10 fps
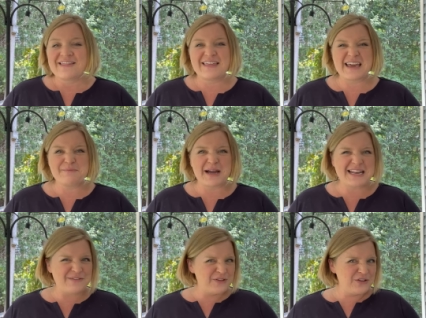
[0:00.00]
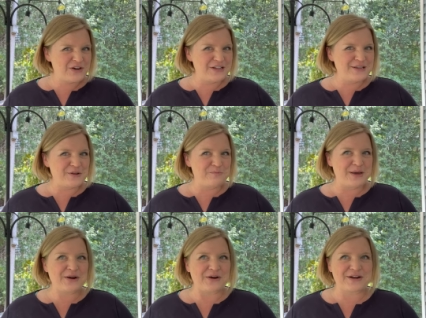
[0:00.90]
They might even look a little
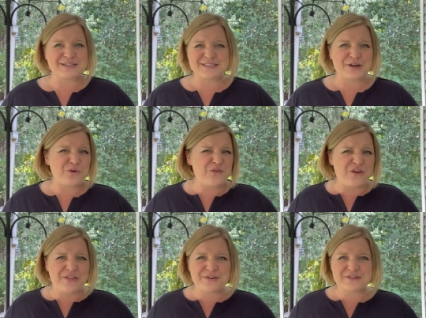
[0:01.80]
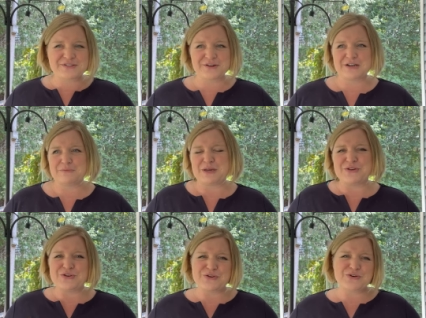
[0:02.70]
bigger because their feathers are going to be
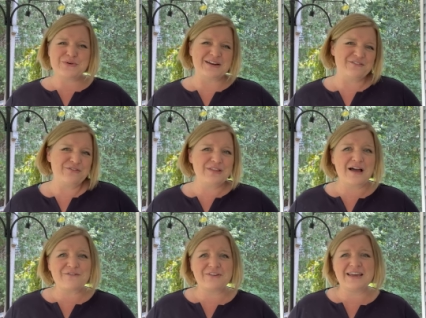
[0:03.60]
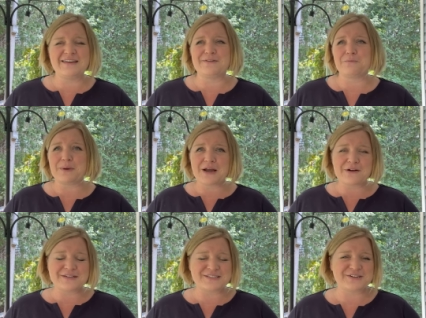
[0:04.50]
new and fluffy, and their
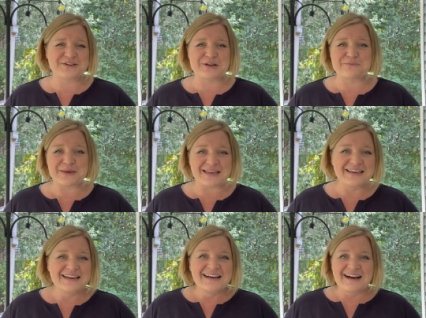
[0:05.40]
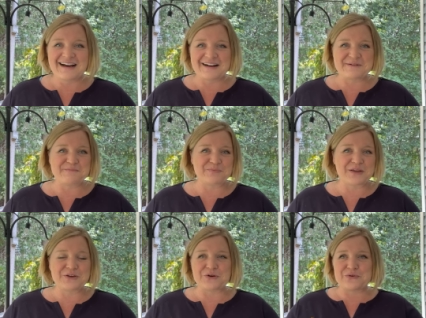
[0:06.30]
parents are going to be,
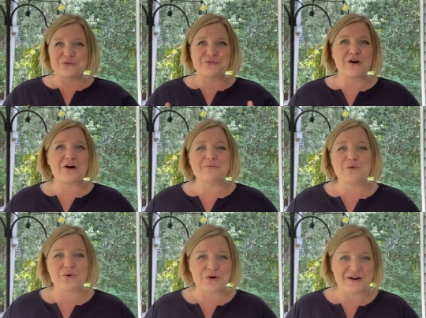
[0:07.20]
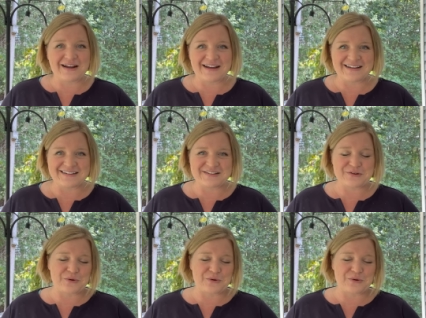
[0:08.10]
far more